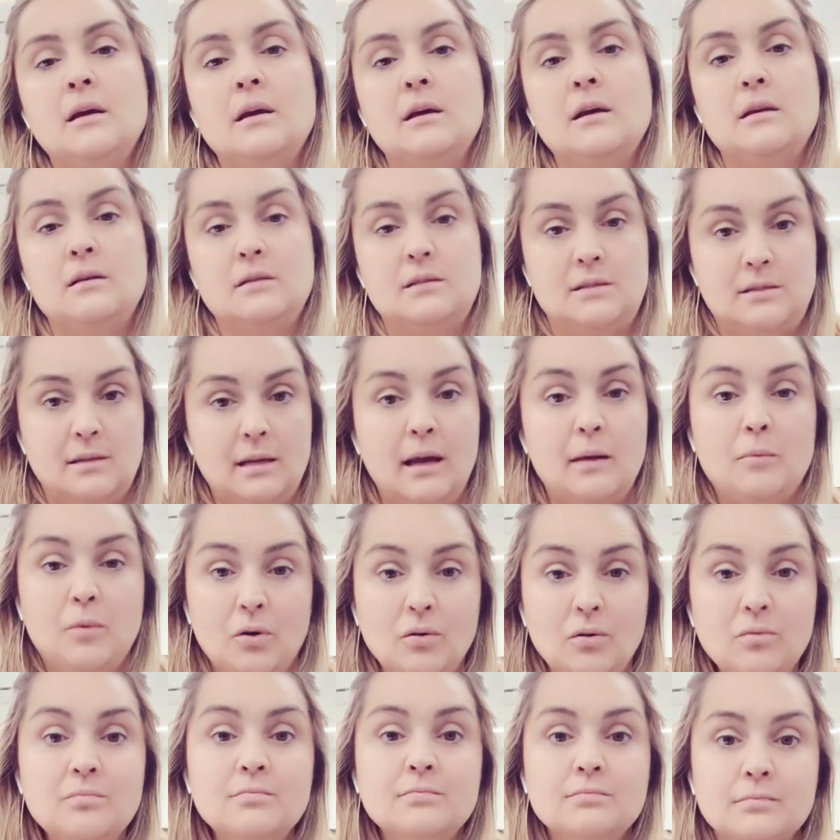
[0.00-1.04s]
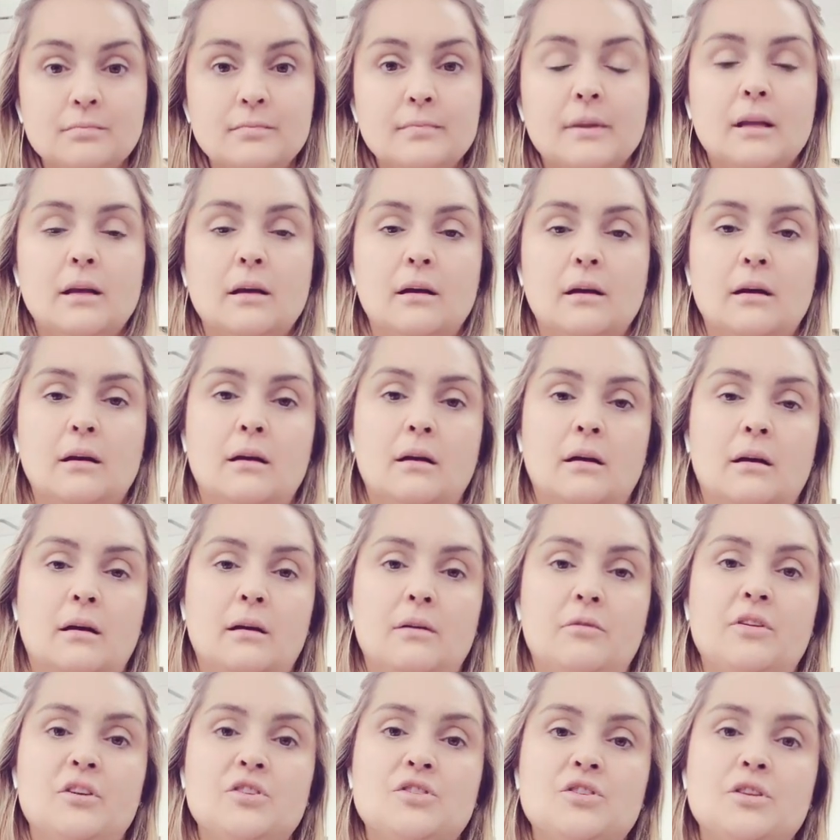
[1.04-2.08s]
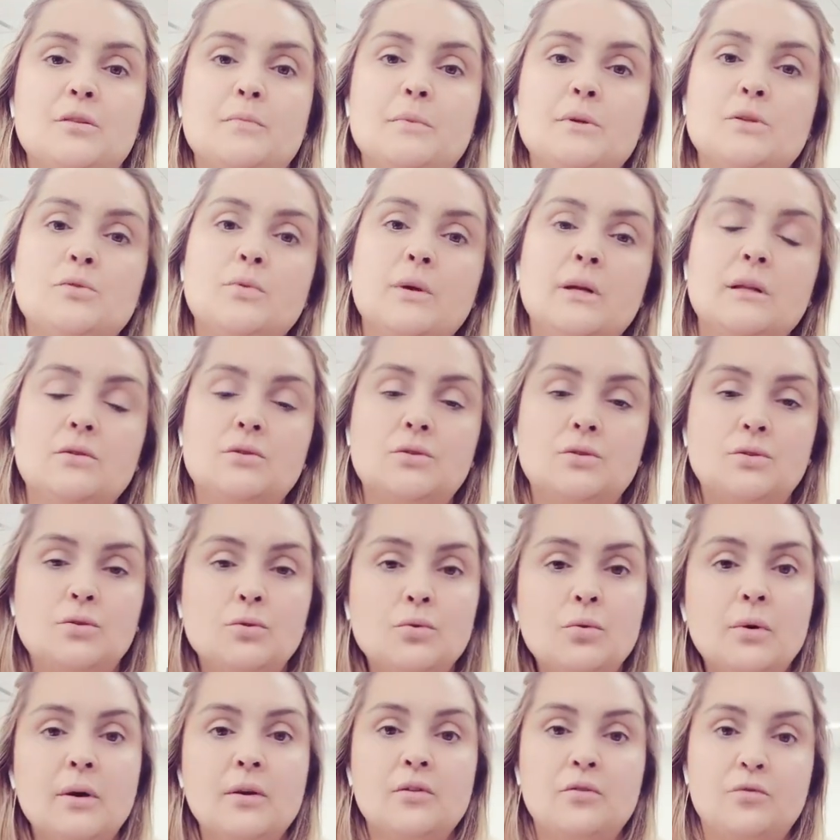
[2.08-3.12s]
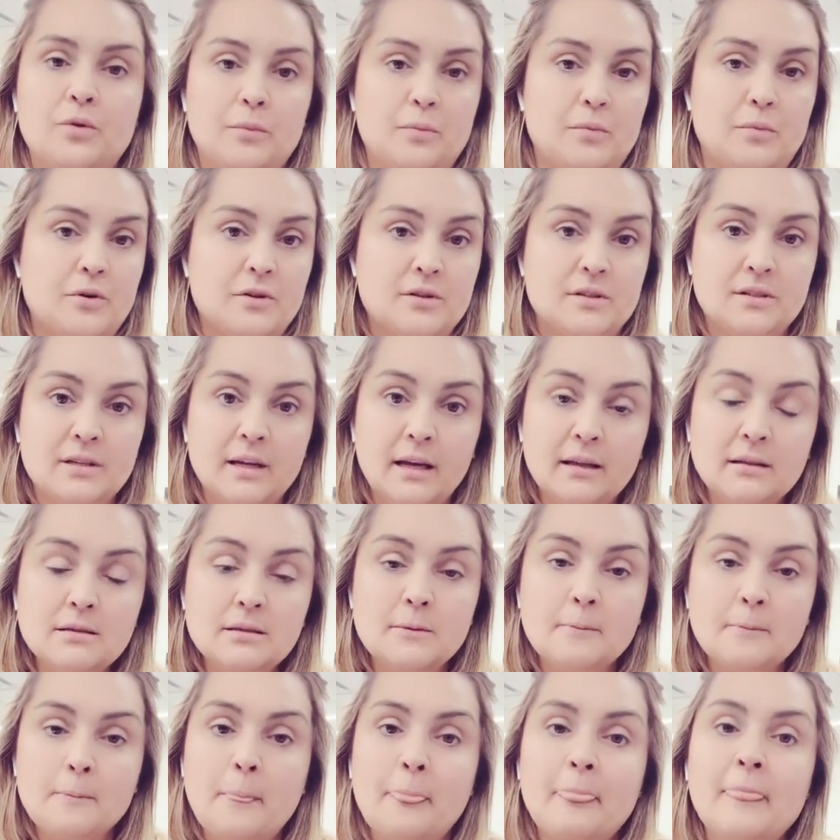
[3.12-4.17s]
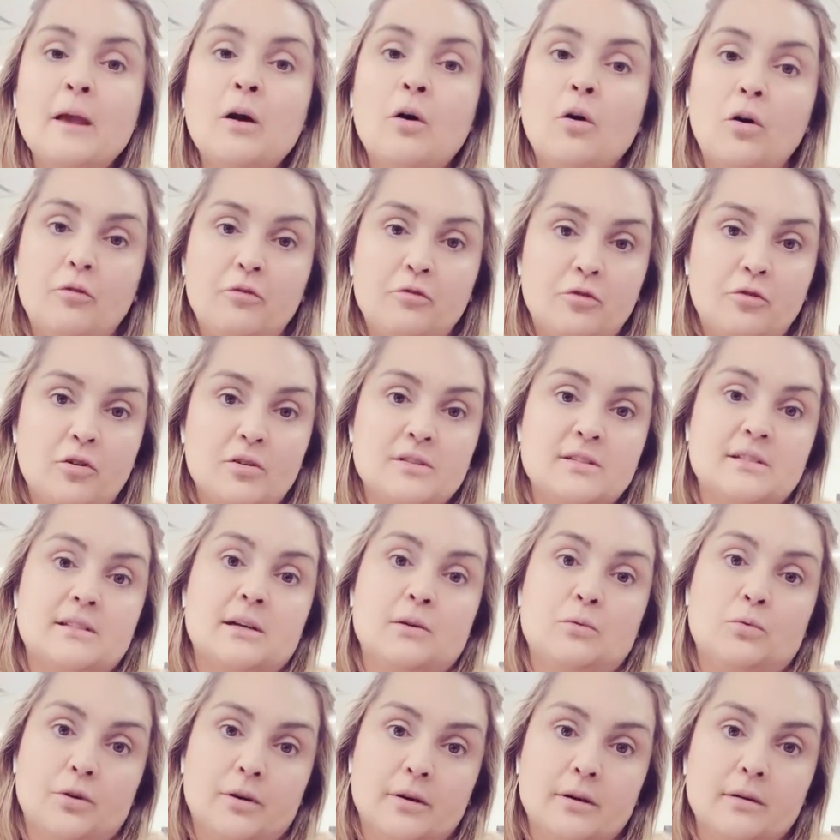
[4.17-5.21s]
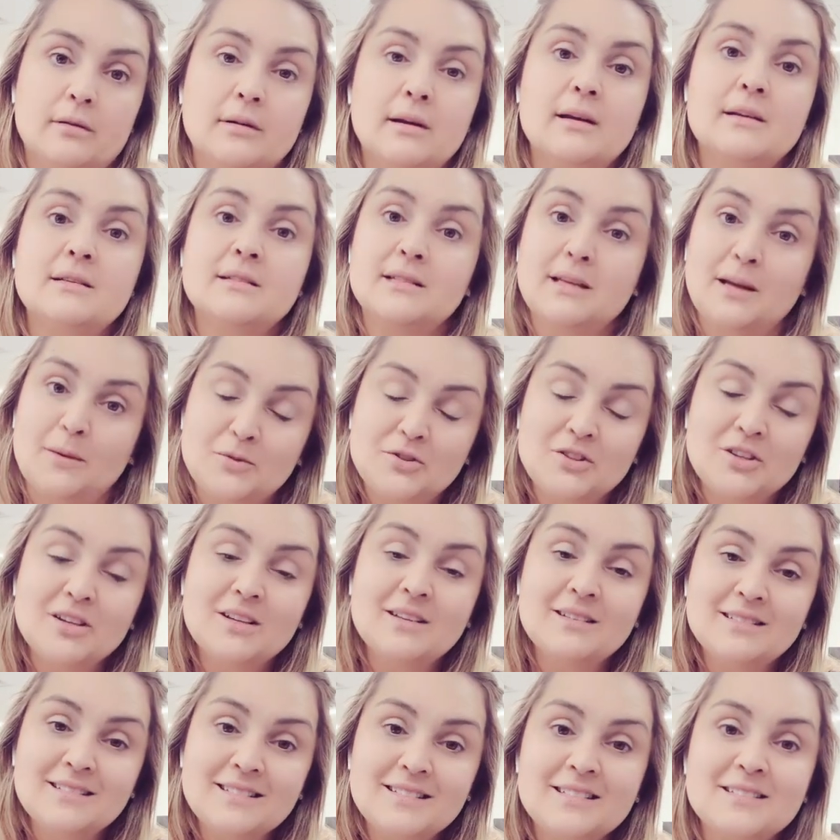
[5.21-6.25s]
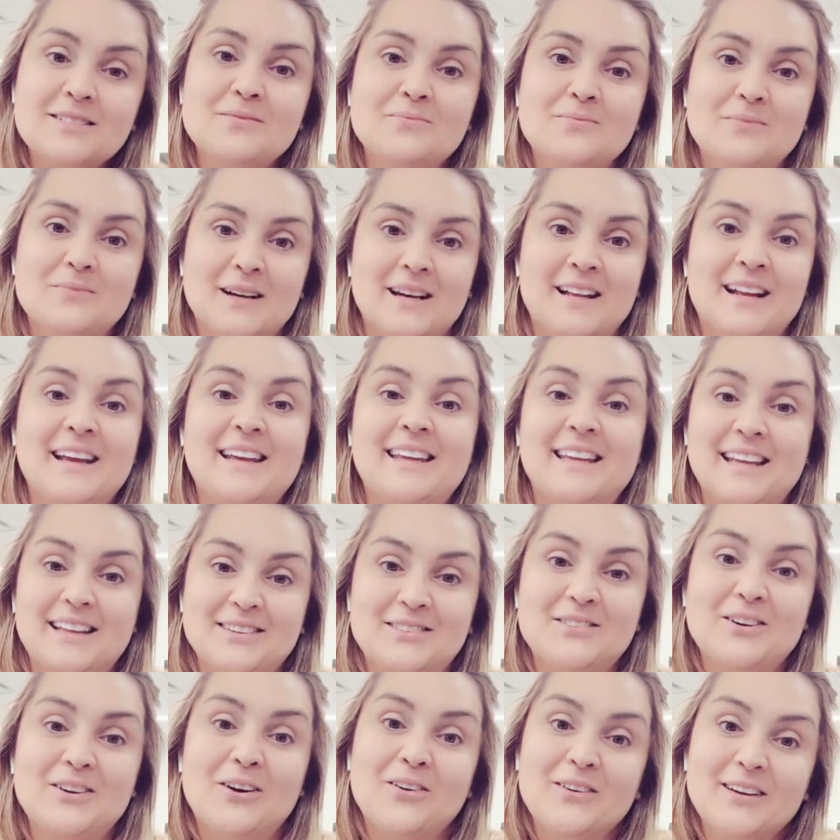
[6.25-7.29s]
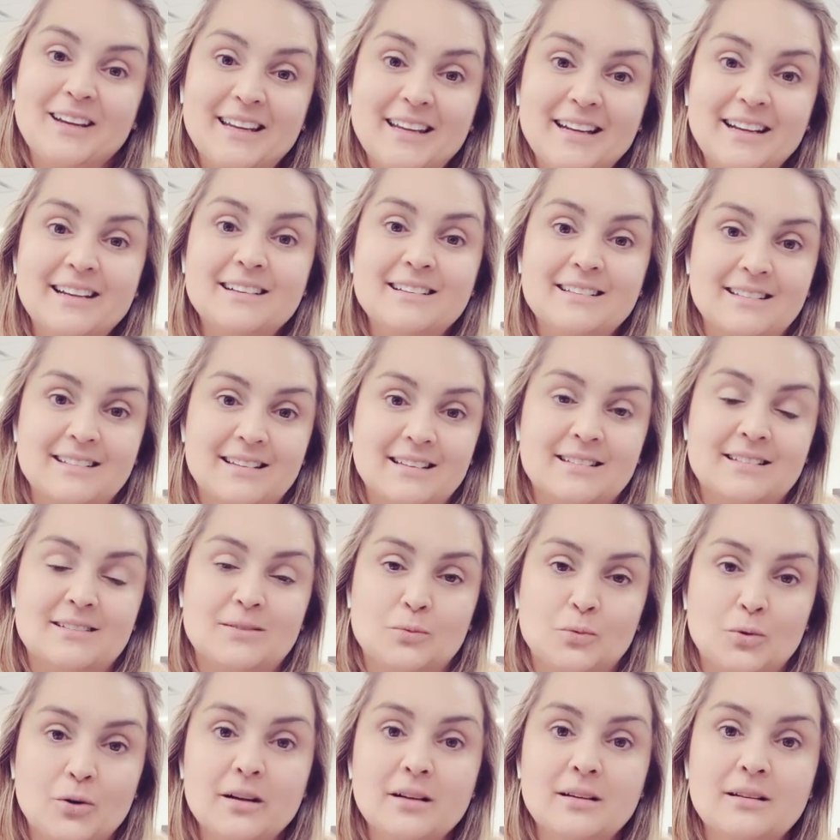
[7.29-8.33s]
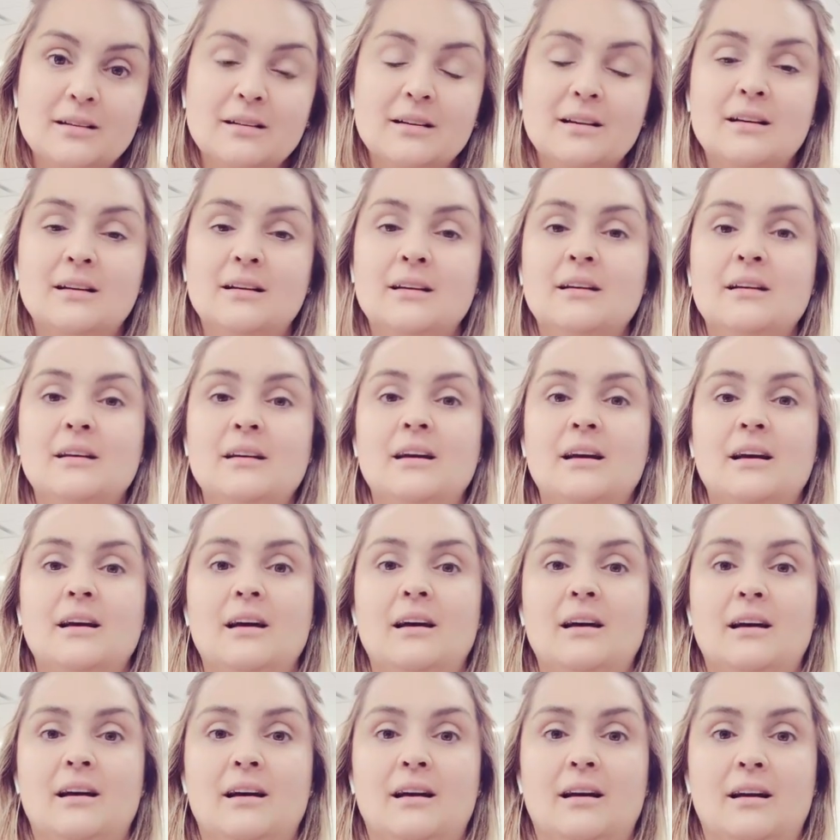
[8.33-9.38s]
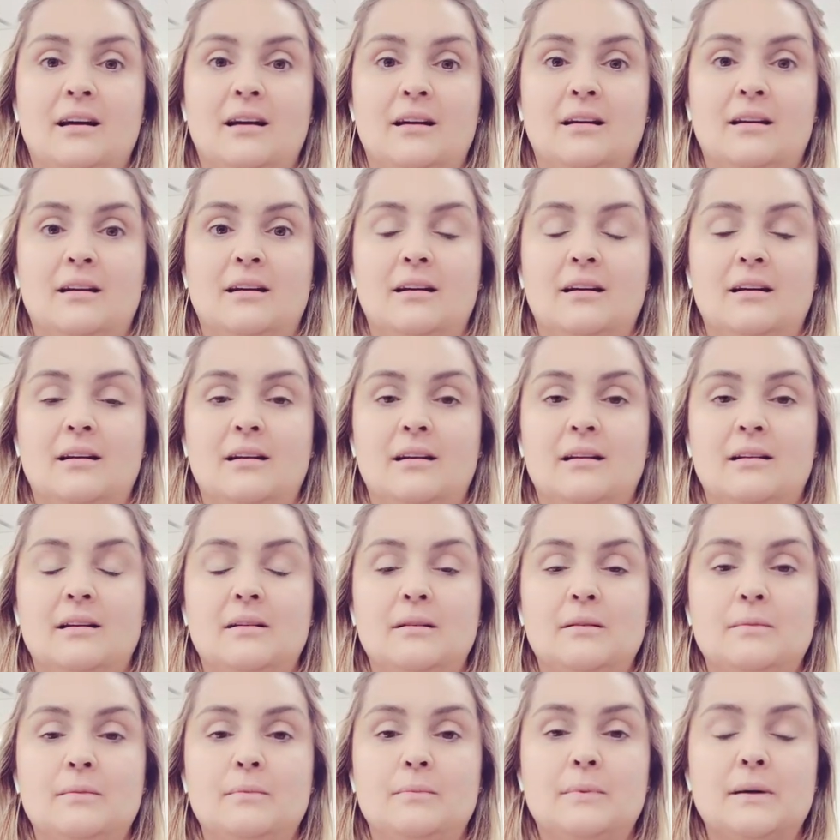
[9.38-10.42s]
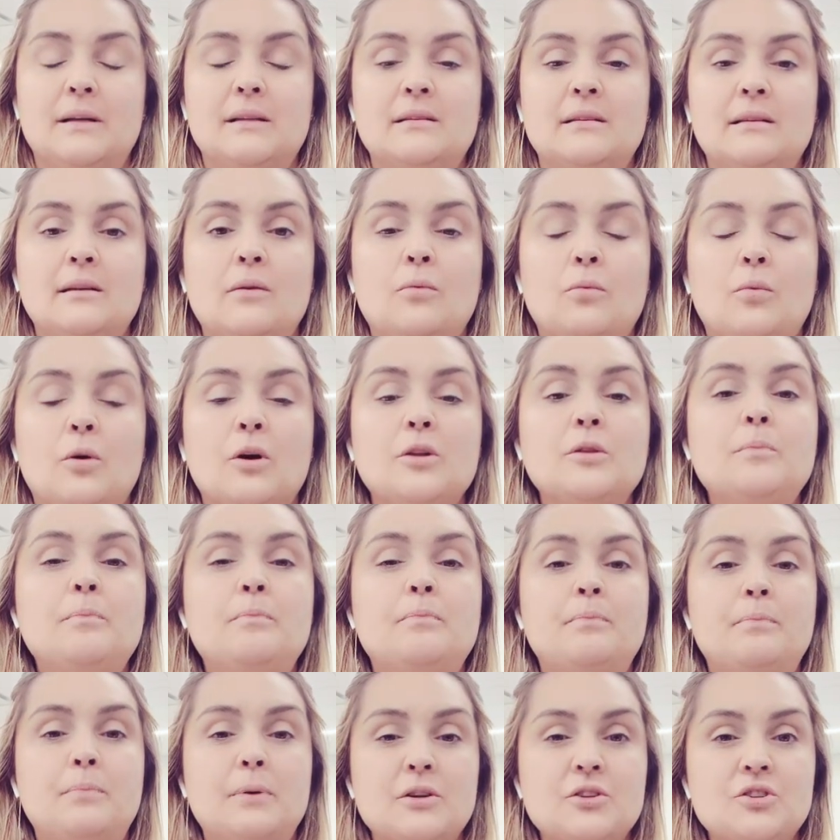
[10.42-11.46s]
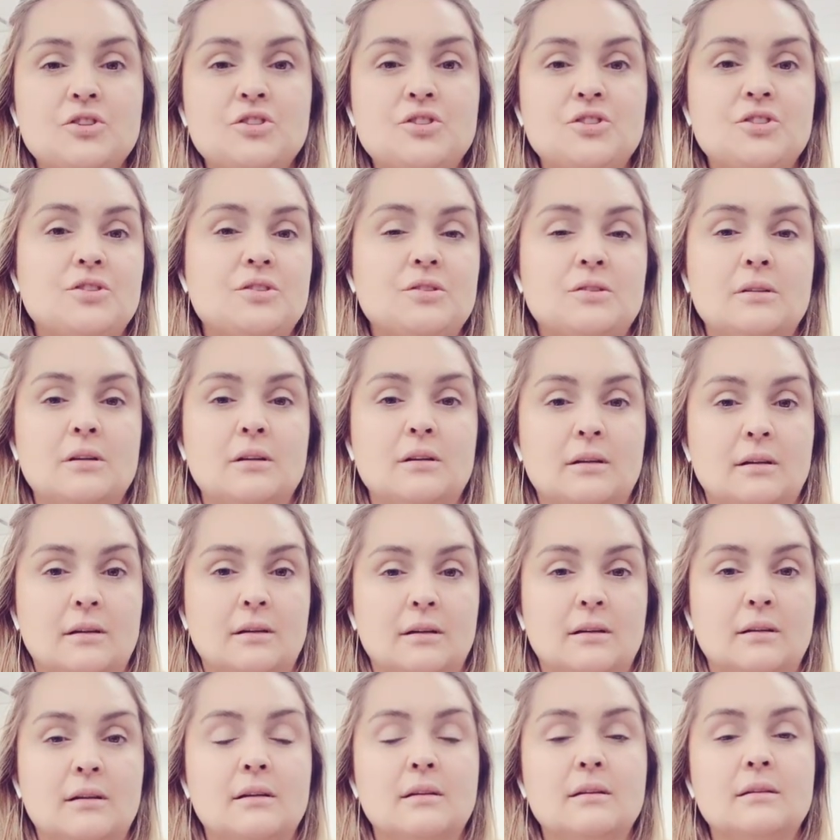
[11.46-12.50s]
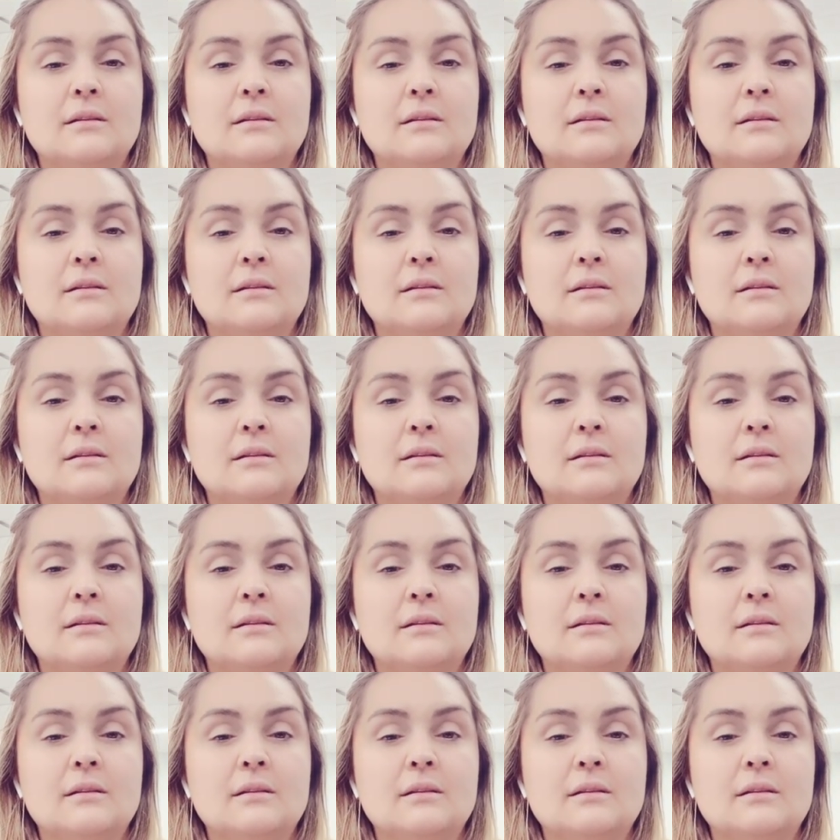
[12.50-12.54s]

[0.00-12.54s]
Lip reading: stable, inflation between 2 and 3%. Of course, there were exceptions, but I can talk here in this work. But what pushed the